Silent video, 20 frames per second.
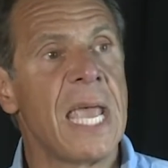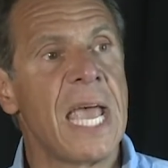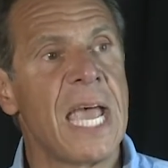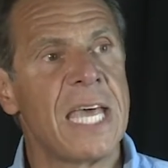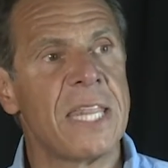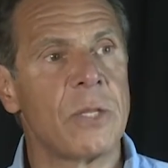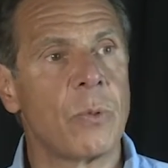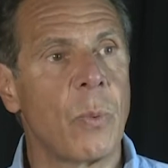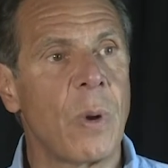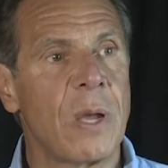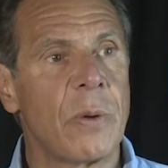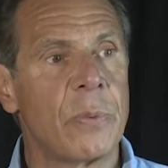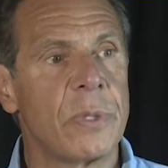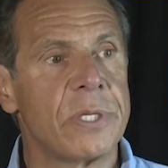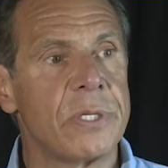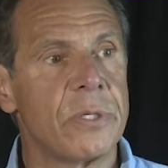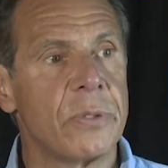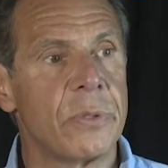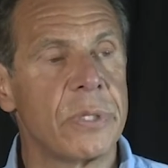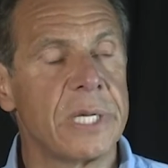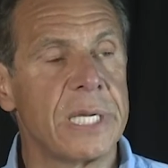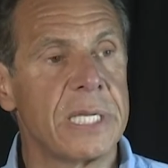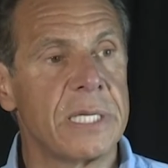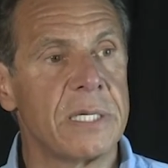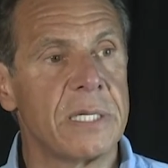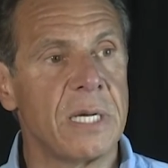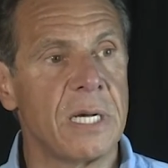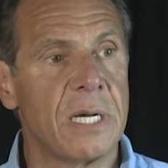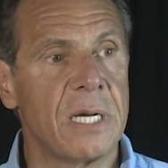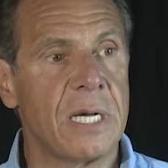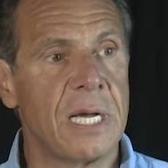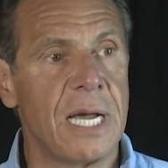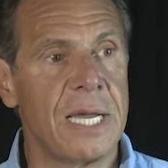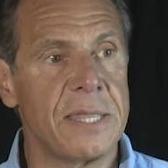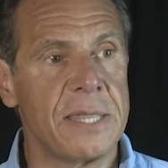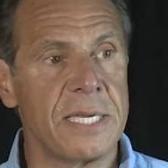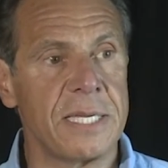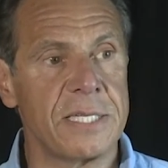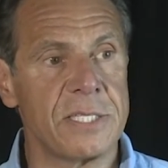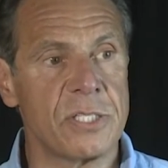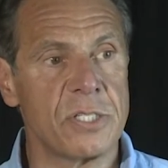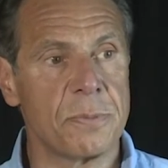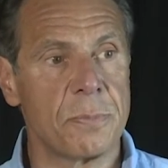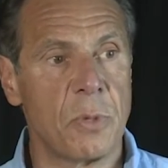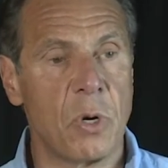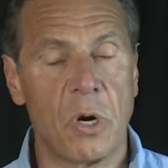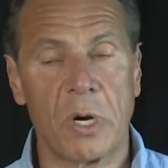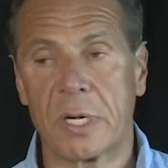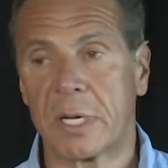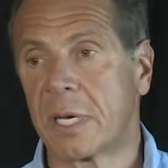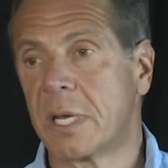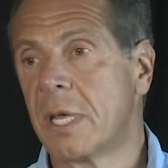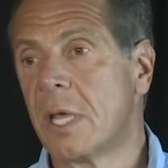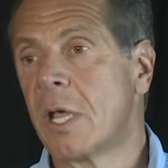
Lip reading: And the way we're doing it, I think, is smart.